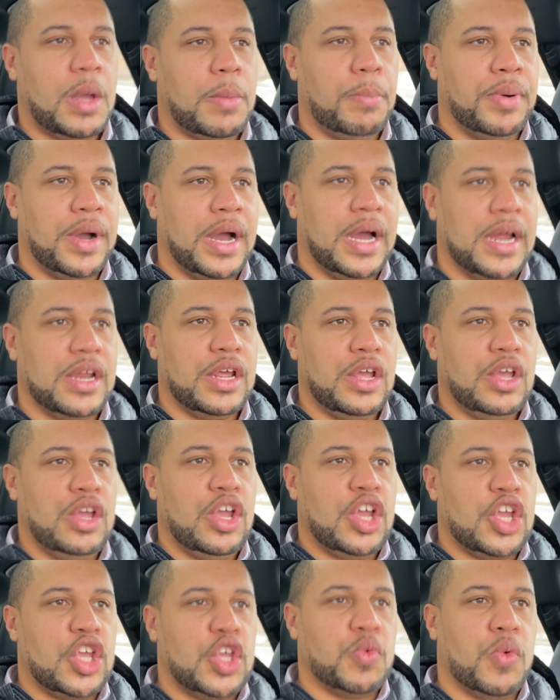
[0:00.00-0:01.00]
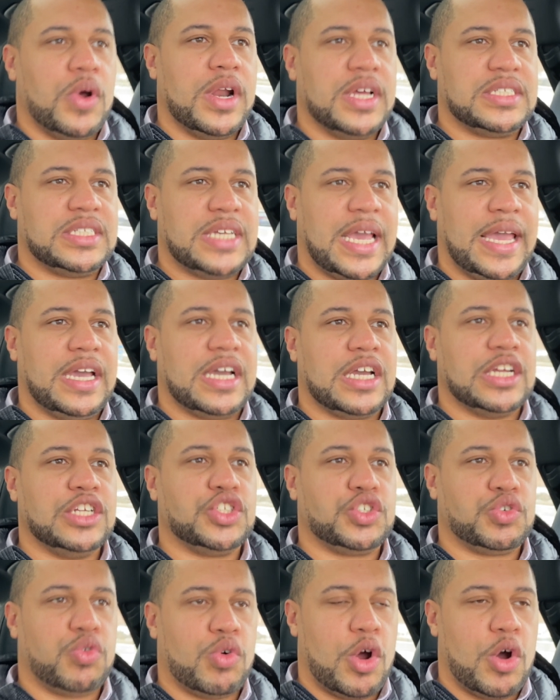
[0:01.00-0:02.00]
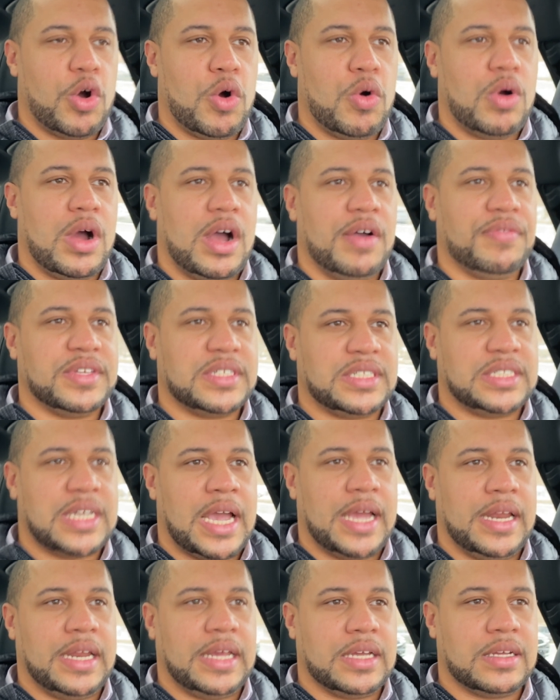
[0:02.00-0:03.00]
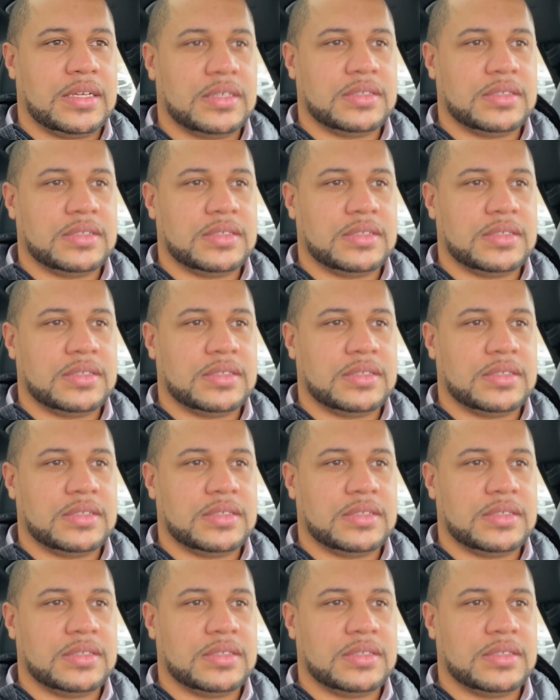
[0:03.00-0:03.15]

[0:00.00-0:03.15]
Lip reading: but you want to take control of the signing.